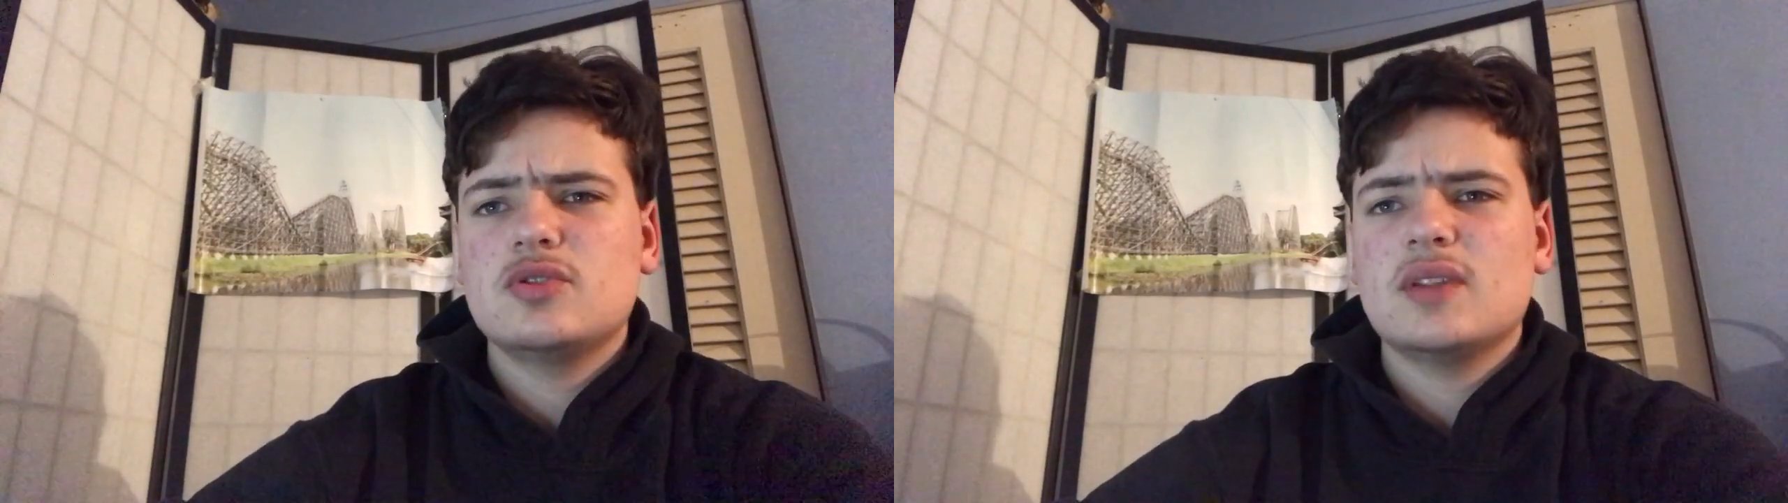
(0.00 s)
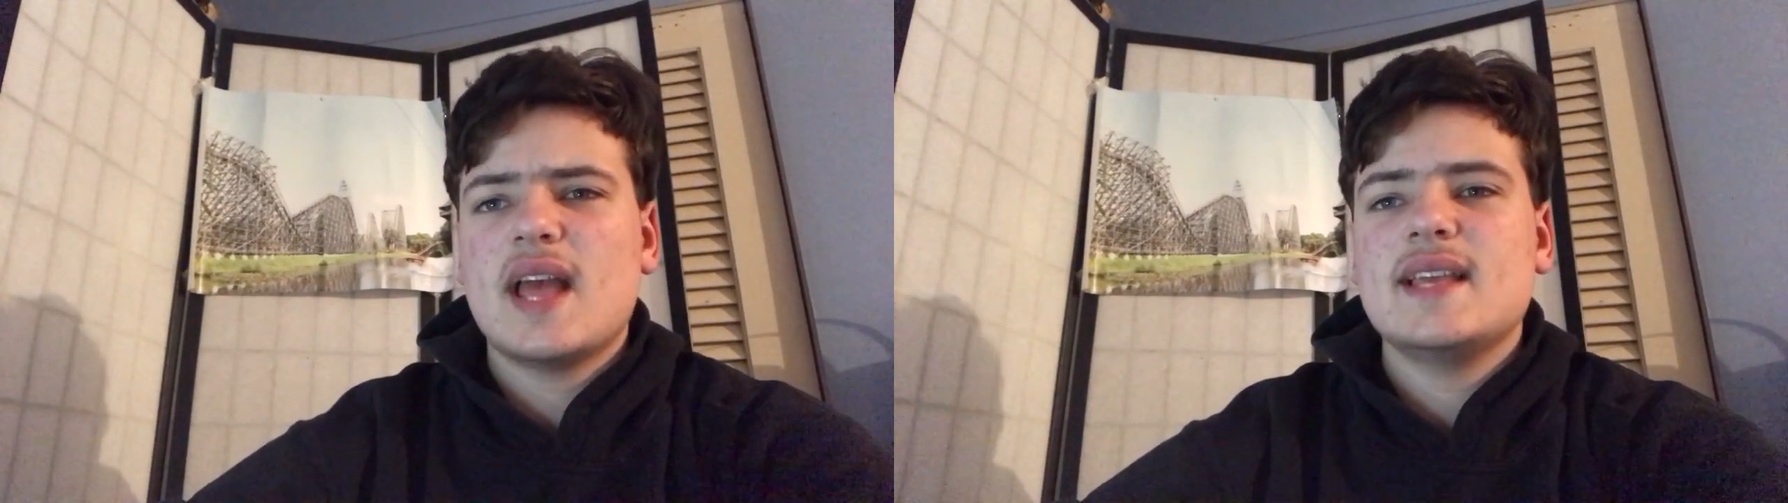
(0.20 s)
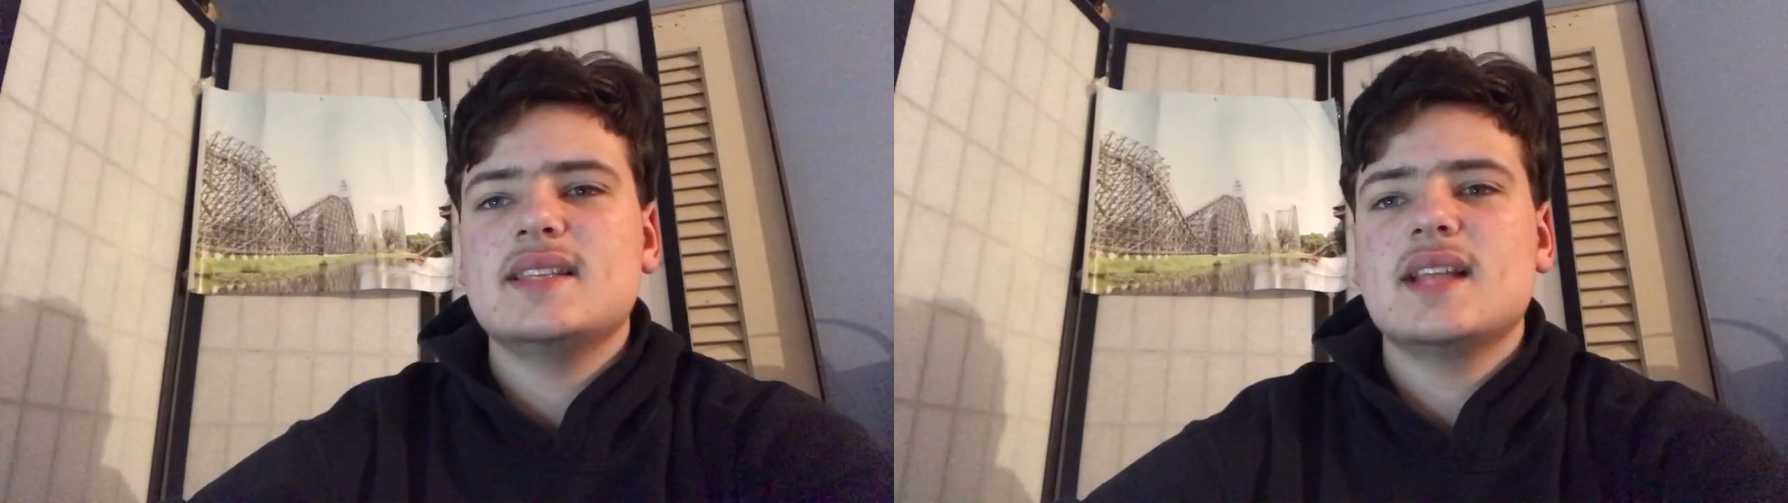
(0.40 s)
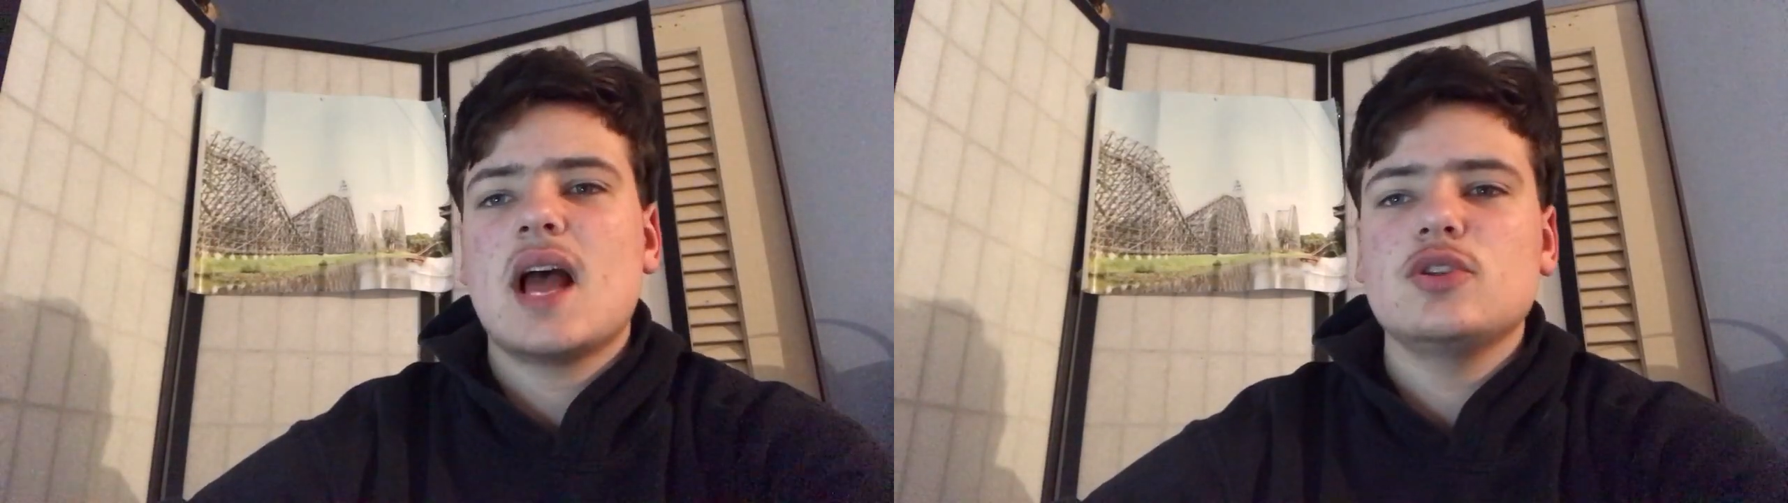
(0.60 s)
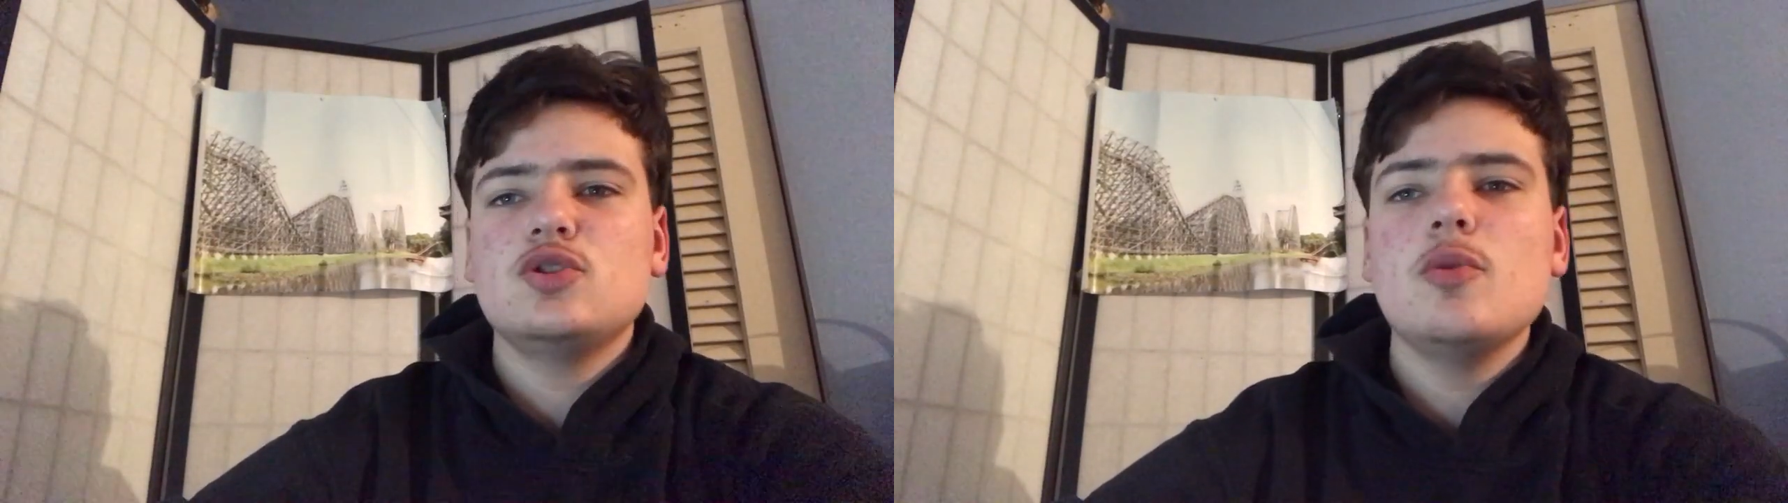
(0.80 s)
So that is
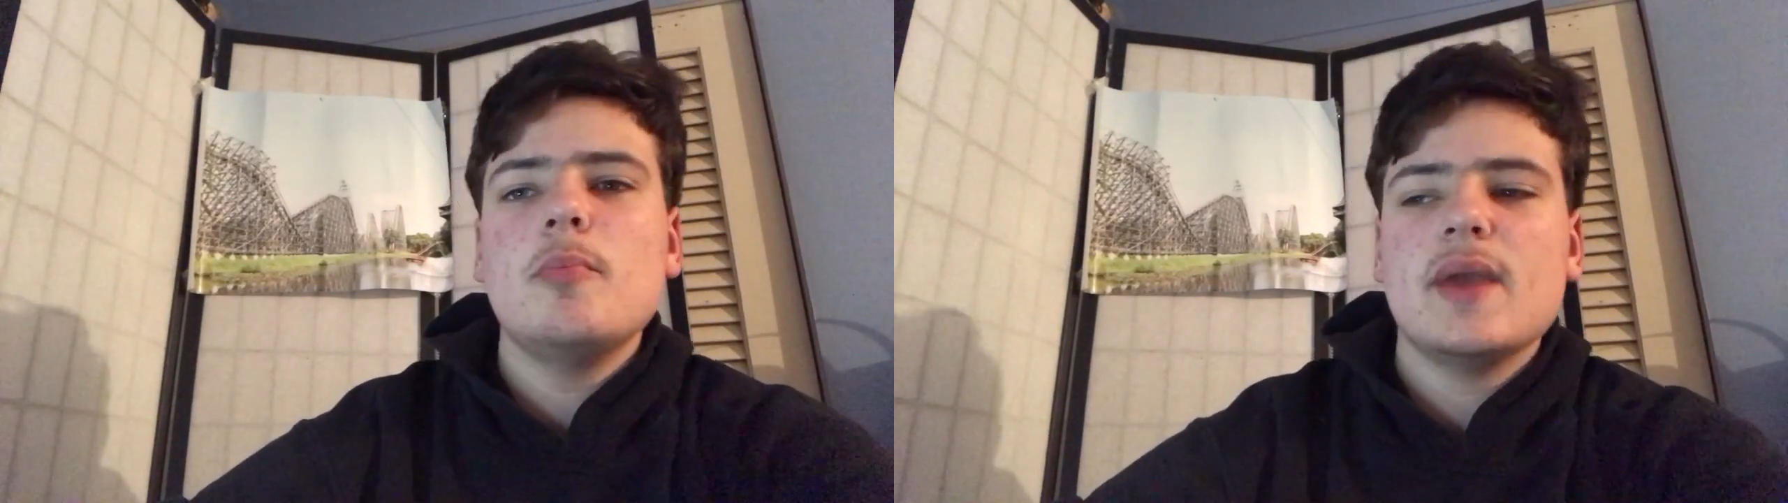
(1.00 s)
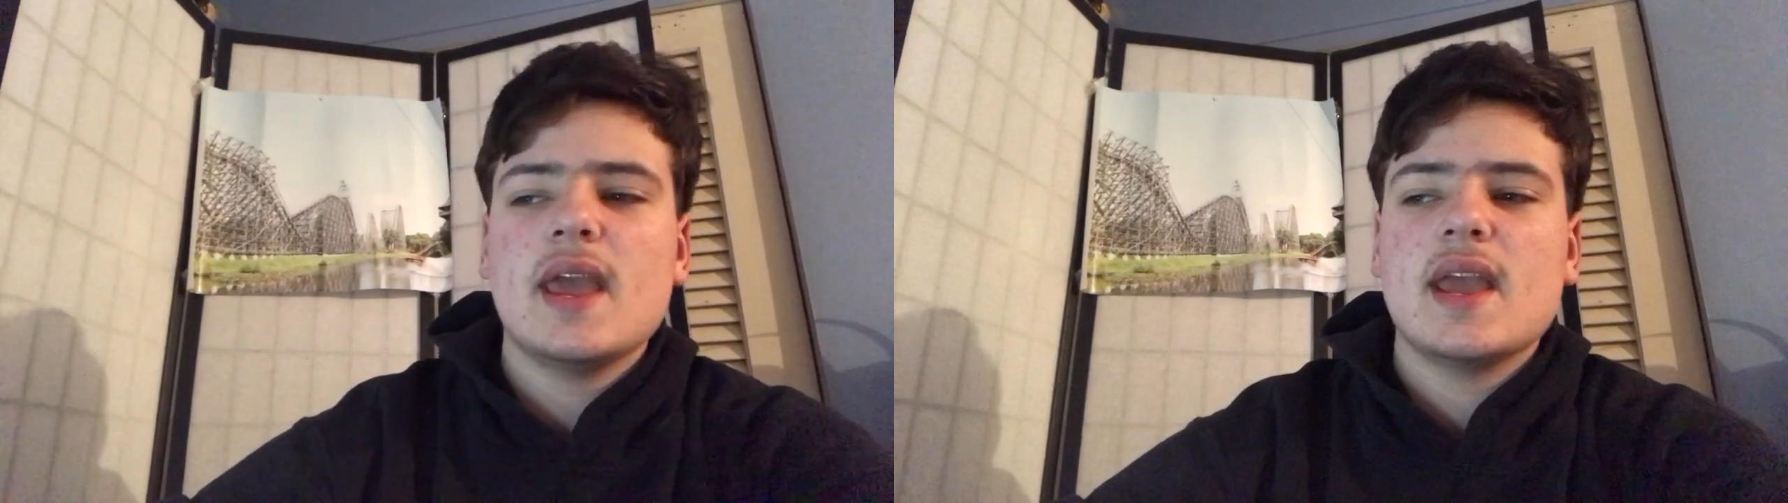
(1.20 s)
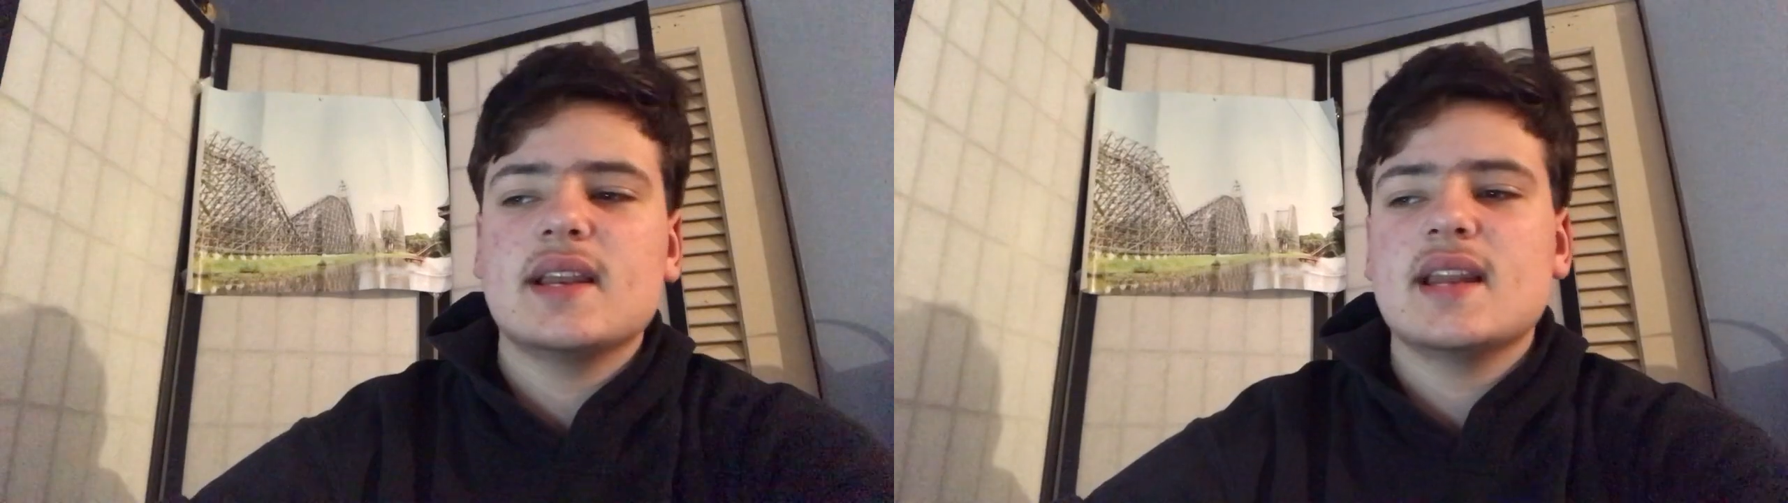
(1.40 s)
not too big,